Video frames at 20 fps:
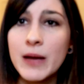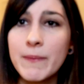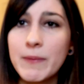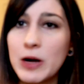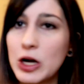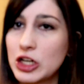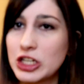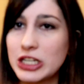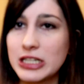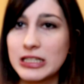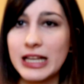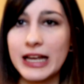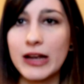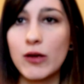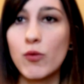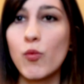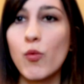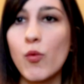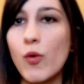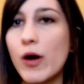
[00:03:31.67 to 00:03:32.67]
purchased
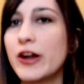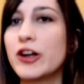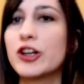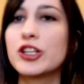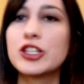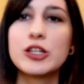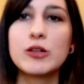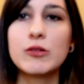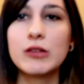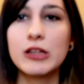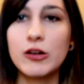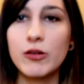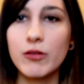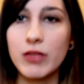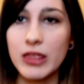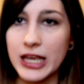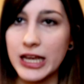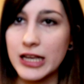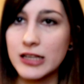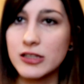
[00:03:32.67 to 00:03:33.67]
like one or two little
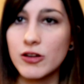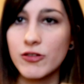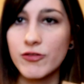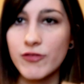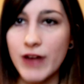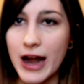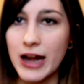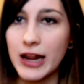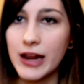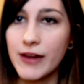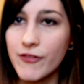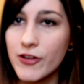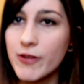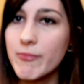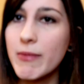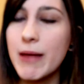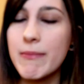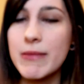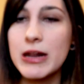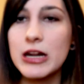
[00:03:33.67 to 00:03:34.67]
things already
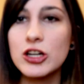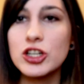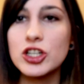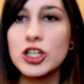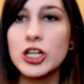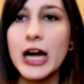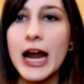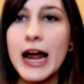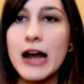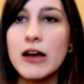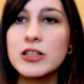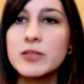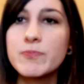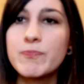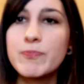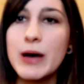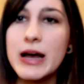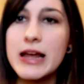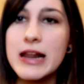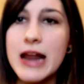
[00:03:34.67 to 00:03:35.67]
for my miniature house,
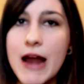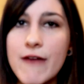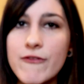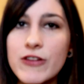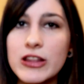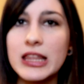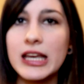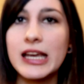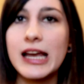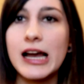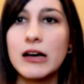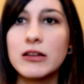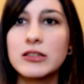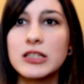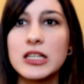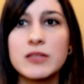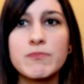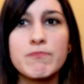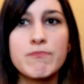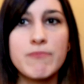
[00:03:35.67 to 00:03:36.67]
but everything
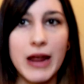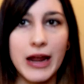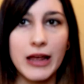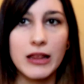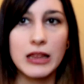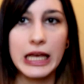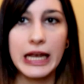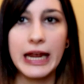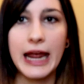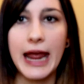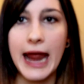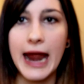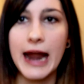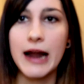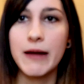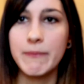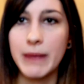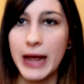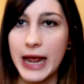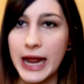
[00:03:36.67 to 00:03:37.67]
else is mainly
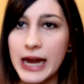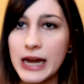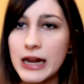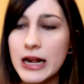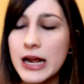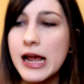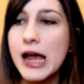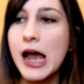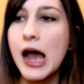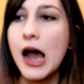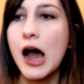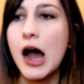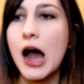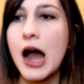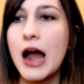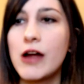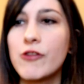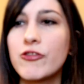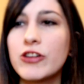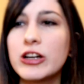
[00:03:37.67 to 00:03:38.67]
handmade.
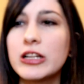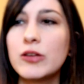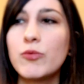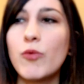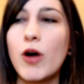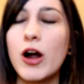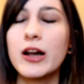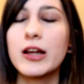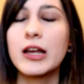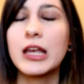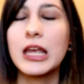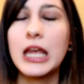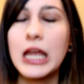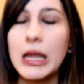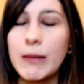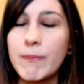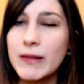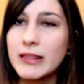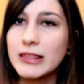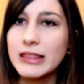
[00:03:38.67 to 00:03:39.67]
I really want to
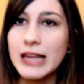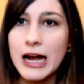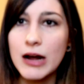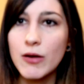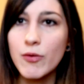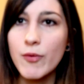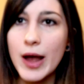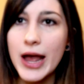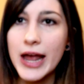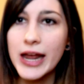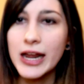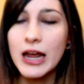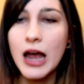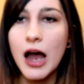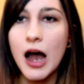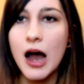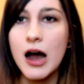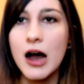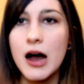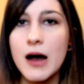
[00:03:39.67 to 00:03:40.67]
keep it that way,
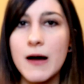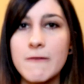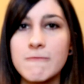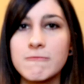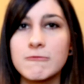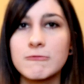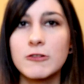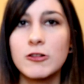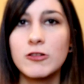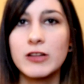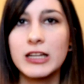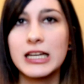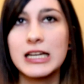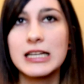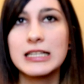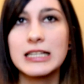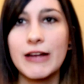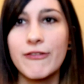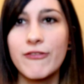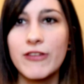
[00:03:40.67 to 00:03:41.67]
only
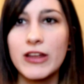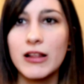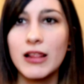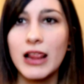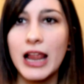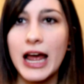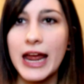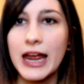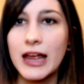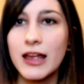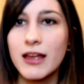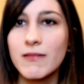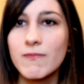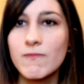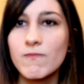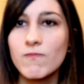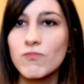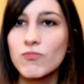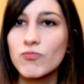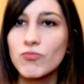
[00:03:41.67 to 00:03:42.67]
because I feel like
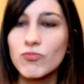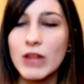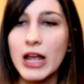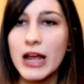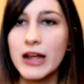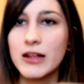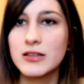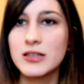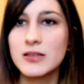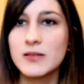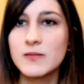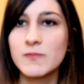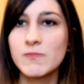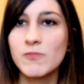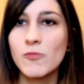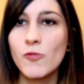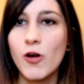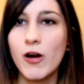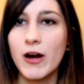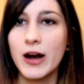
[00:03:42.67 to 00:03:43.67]
it's
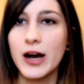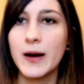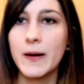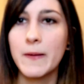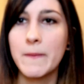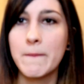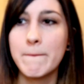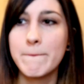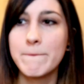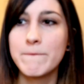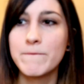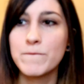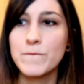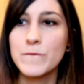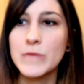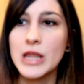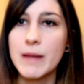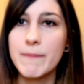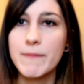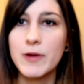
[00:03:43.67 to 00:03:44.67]
more
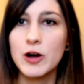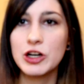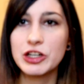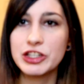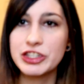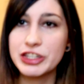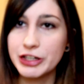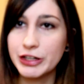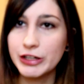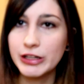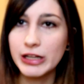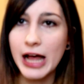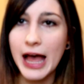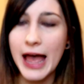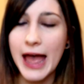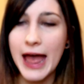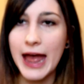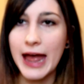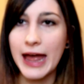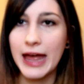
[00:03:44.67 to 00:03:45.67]
personal
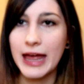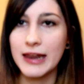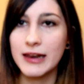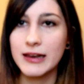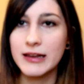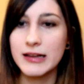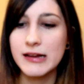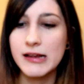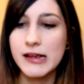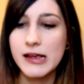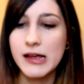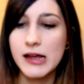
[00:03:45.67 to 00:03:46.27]
and